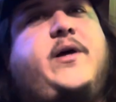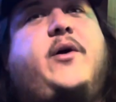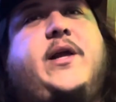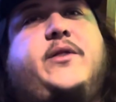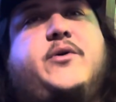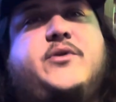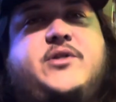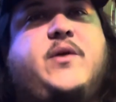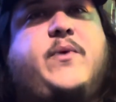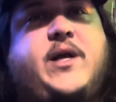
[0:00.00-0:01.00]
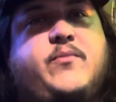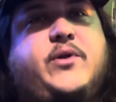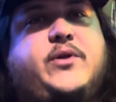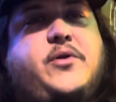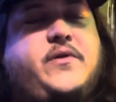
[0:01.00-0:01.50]
I'll get those soon and we can
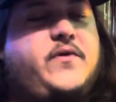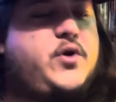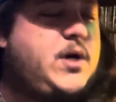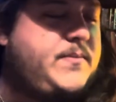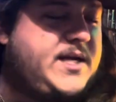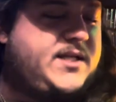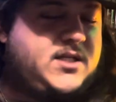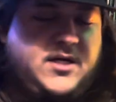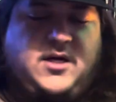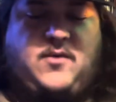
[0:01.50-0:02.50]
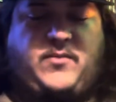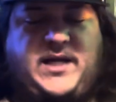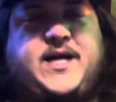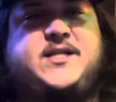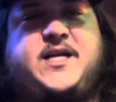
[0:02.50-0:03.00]
put those on the new updates.
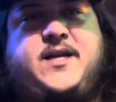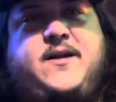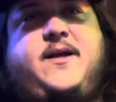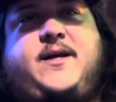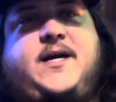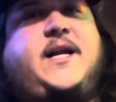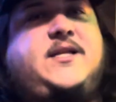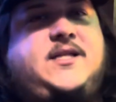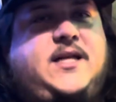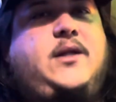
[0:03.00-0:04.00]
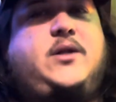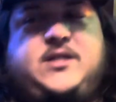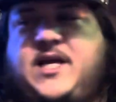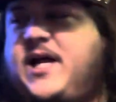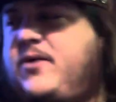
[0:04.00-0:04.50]
Like I said, got a sick little stack